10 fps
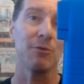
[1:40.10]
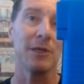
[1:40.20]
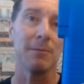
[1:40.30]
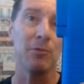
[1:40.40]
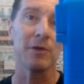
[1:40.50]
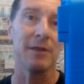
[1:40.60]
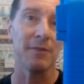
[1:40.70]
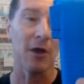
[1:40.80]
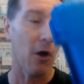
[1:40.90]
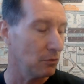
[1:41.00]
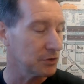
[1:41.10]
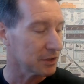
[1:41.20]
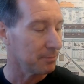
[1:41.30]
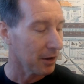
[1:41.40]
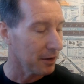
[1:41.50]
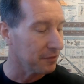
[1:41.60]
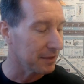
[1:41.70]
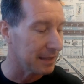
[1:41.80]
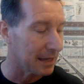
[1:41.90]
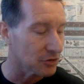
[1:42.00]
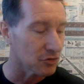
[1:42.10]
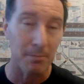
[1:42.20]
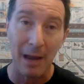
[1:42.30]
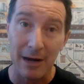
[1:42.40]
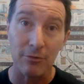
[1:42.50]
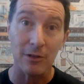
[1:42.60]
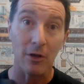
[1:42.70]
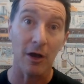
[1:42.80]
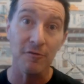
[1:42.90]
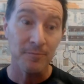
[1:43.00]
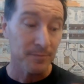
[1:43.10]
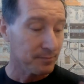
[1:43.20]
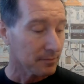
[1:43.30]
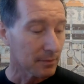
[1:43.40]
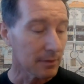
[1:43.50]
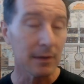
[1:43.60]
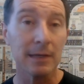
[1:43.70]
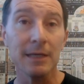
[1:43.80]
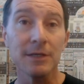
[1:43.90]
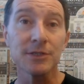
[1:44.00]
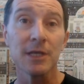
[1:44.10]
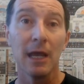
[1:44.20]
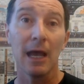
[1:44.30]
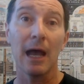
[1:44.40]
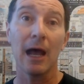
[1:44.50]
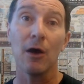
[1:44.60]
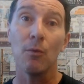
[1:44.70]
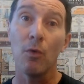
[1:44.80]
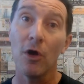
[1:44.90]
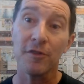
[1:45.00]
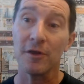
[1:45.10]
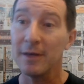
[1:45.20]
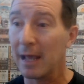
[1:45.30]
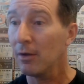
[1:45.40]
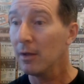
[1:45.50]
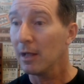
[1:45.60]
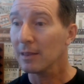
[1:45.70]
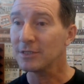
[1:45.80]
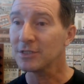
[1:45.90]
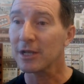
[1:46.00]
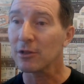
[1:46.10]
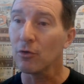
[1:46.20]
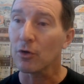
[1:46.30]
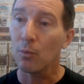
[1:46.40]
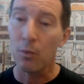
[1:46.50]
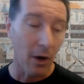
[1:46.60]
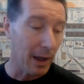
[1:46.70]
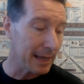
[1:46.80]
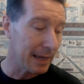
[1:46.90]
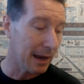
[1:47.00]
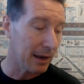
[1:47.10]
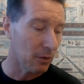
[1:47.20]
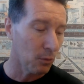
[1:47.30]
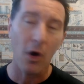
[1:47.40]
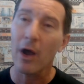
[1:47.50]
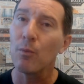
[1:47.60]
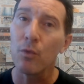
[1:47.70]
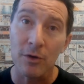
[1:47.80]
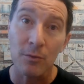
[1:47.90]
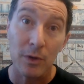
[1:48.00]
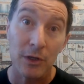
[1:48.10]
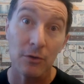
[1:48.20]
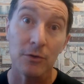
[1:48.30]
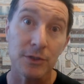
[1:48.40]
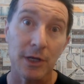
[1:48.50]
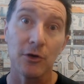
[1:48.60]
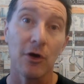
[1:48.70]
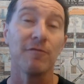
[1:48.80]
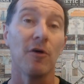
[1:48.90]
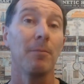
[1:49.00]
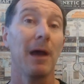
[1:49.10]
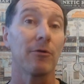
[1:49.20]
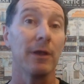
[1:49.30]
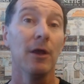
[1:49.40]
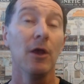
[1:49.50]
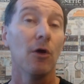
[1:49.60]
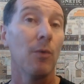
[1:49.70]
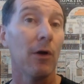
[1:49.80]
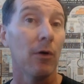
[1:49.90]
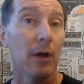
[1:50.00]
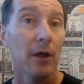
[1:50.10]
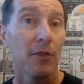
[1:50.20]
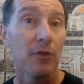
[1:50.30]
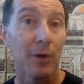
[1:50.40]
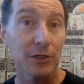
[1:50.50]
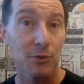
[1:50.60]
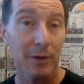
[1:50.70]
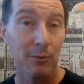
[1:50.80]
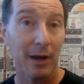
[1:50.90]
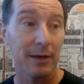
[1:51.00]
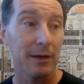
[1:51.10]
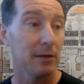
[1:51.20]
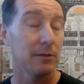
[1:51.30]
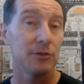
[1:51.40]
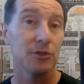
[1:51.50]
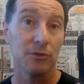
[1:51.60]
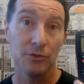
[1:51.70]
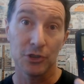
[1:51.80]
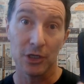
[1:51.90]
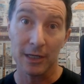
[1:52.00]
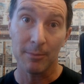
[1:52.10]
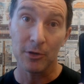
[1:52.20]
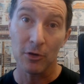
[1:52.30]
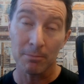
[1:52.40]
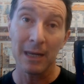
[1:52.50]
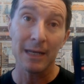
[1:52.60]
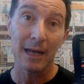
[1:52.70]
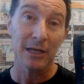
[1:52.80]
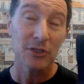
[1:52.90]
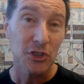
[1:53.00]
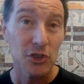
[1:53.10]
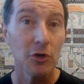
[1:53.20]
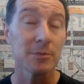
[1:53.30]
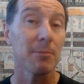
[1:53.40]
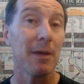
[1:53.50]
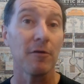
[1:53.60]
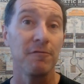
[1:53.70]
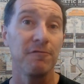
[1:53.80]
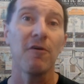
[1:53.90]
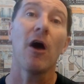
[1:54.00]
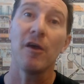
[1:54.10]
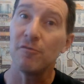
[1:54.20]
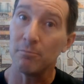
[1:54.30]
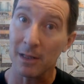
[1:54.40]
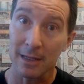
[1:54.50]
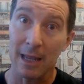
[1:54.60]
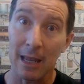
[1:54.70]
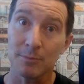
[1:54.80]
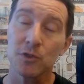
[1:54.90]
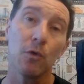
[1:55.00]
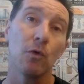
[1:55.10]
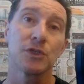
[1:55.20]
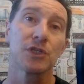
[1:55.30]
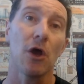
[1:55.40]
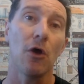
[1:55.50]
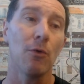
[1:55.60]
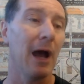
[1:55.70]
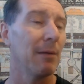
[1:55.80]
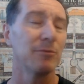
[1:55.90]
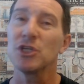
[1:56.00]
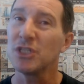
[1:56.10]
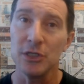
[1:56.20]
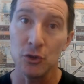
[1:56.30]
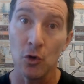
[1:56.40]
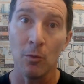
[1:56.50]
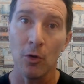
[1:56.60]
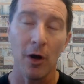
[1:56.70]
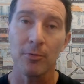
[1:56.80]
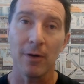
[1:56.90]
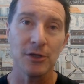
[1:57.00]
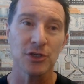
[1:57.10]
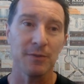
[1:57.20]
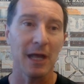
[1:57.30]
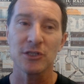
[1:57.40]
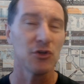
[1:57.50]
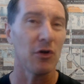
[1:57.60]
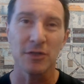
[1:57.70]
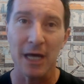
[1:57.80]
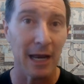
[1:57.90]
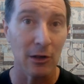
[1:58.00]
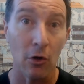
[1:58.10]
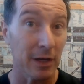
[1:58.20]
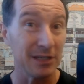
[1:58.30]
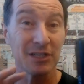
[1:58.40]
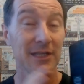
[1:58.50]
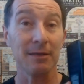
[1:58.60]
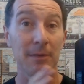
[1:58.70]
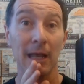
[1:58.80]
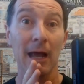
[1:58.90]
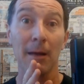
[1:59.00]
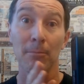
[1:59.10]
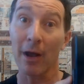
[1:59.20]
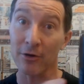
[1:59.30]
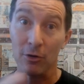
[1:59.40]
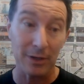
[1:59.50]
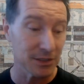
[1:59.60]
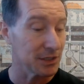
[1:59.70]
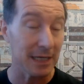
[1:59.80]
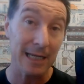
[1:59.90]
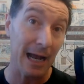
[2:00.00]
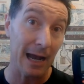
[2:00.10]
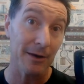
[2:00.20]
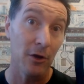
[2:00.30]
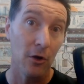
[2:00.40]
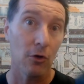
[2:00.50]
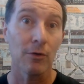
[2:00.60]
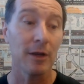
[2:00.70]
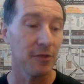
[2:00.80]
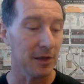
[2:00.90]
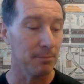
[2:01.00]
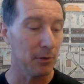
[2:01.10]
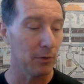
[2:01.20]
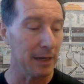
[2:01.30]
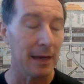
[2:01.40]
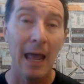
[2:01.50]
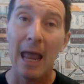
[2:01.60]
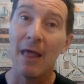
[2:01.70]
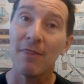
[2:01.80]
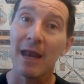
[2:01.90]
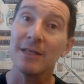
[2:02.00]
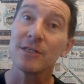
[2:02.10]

when you put it in the holster, but I think the extra battery life is worth it. Now, let's take a look. Why wouldn't we use a 9-volt battery? Well, the 121GW meter consumes about 5 milliamps or so, just in normal operation. That's not data logging to the micro SD card or anything built in. And that is